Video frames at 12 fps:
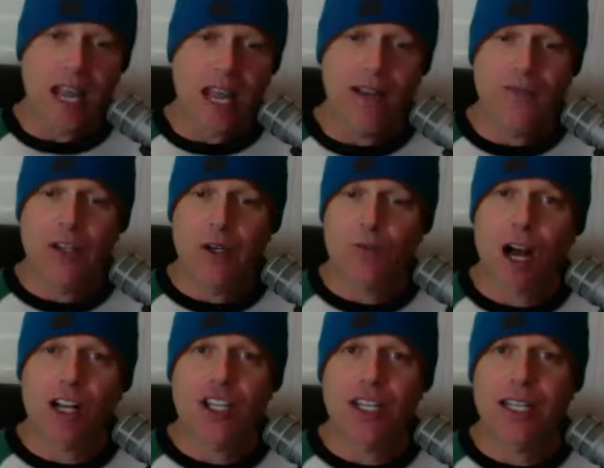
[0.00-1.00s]
And if you're
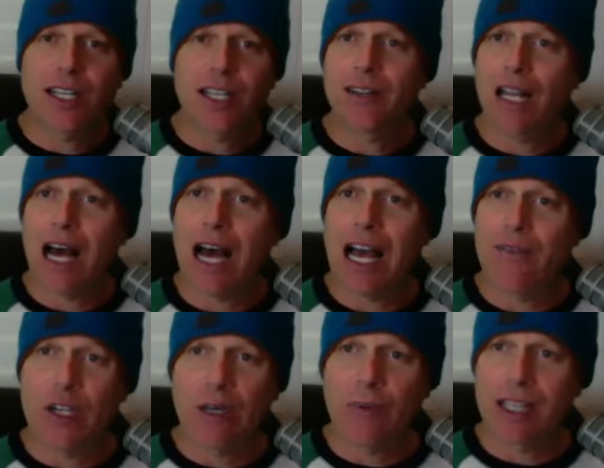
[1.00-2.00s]
watching live,
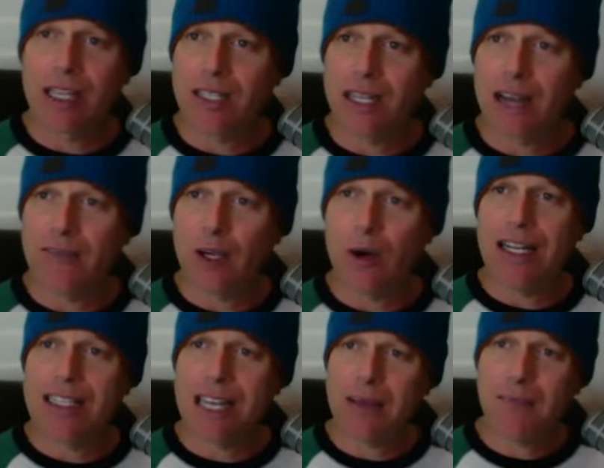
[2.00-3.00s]
you're here with us live, go ahead
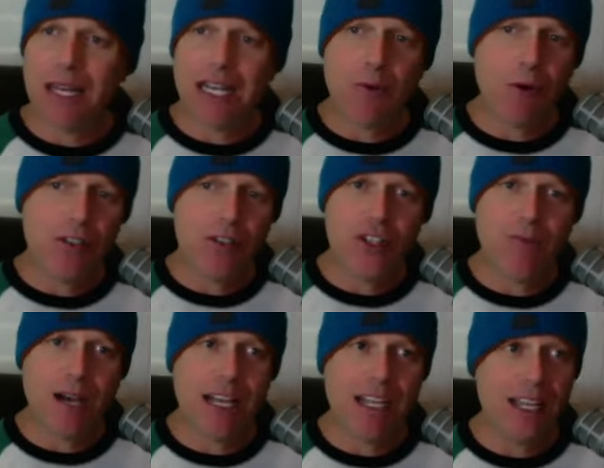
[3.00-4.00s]
and type any questions you
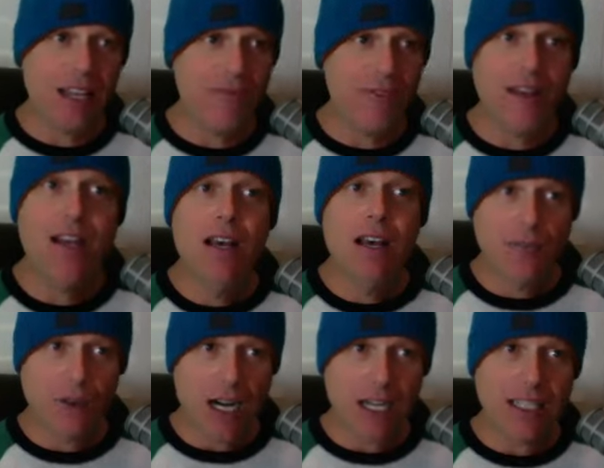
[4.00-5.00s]
might have
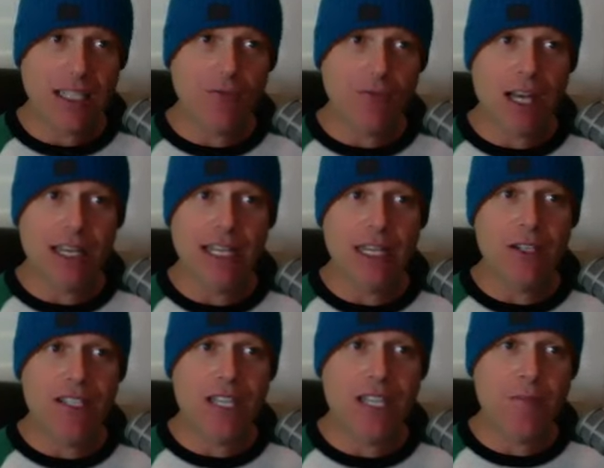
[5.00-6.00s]
for Ilene right here
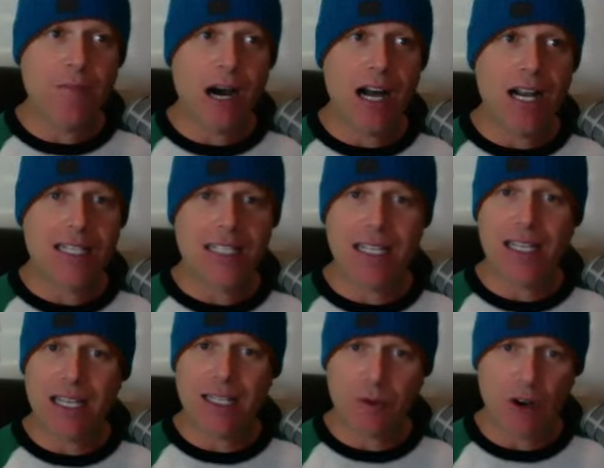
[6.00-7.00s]
into the box. And
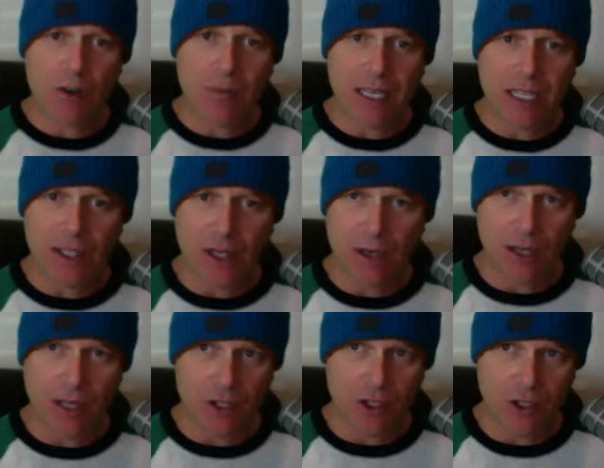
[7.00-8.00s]
that's part of being
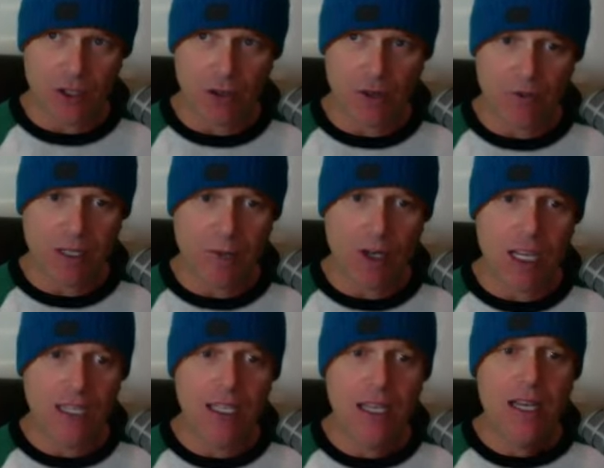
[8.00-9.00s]
uh, Juice Guru
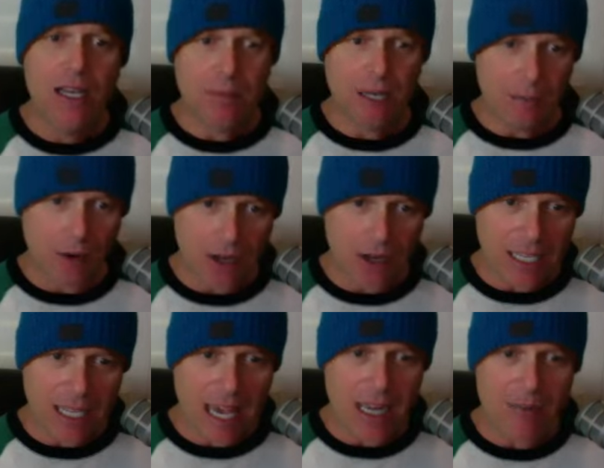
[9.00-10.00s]
Rewind, being part of the
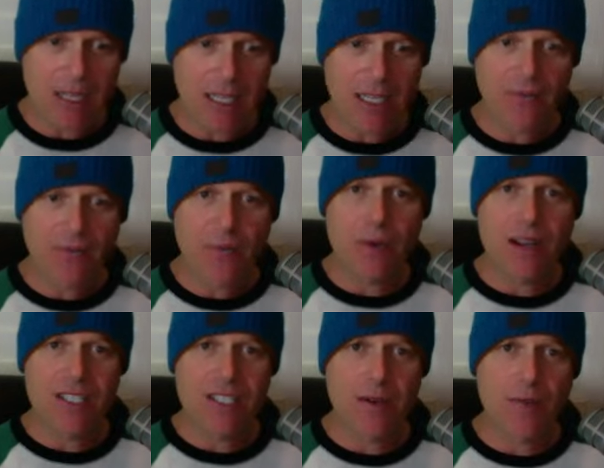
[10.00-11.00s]
Academy. And if we have
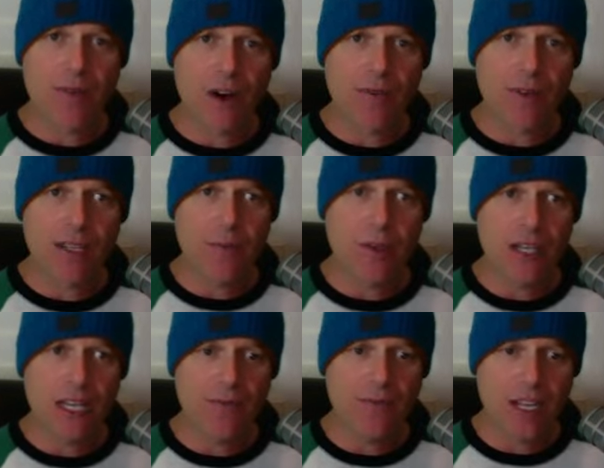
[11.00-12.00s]
some of our
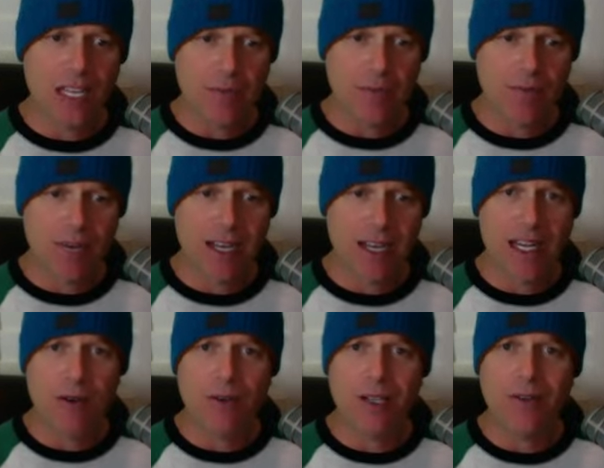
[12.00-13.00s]
community on Facebook right
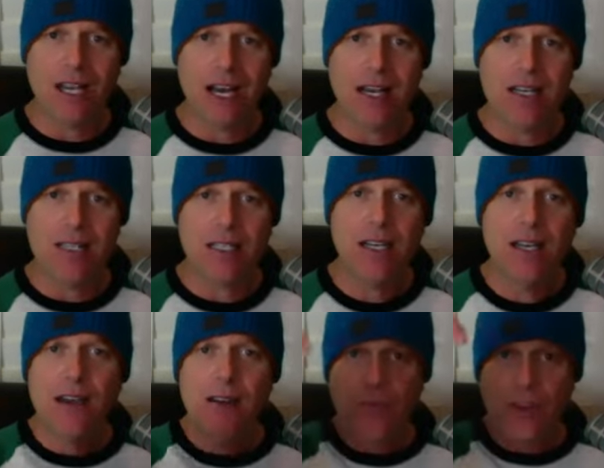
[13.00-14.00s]
now, and you guys
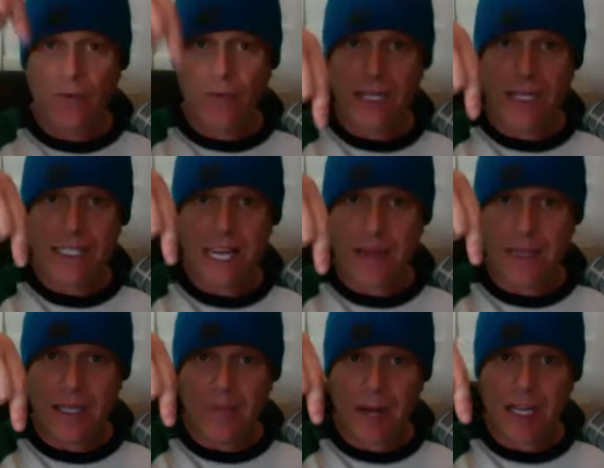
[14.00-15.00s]
feel free to type
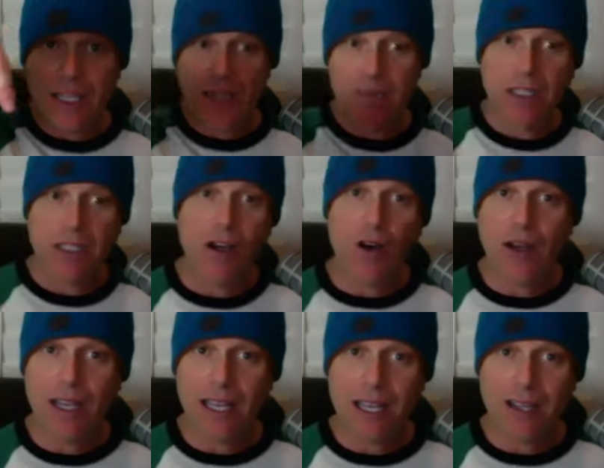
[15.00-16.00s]
in the box
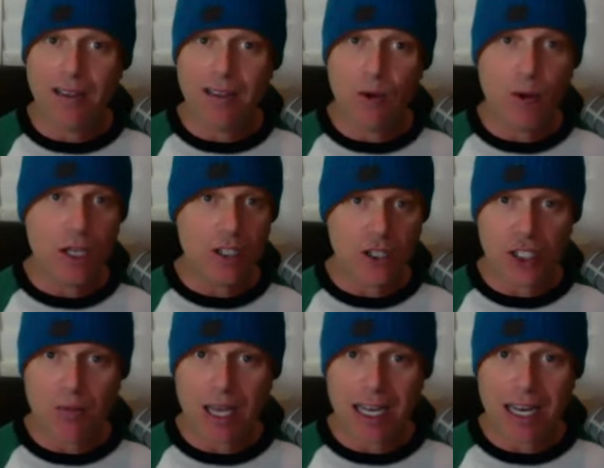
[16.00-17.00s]
below any questions
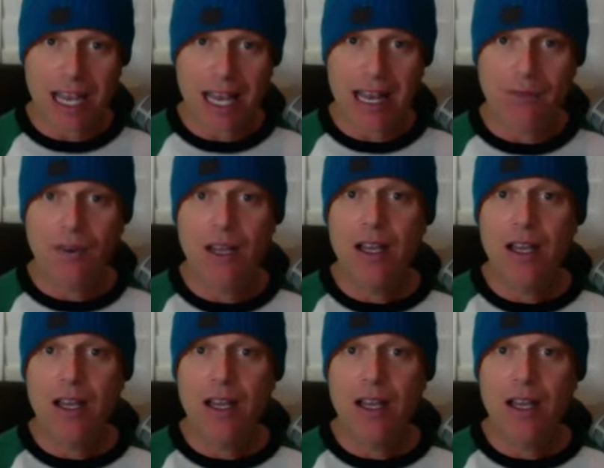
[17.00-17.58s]
you might have.